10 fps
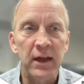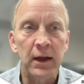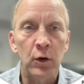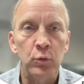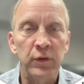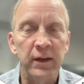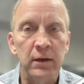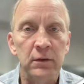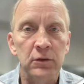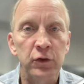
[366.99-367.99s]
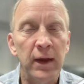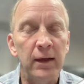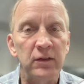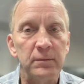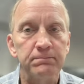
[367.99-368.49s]
out within 2
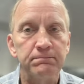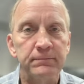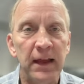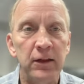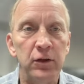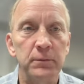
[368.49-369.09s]
days. Thank you.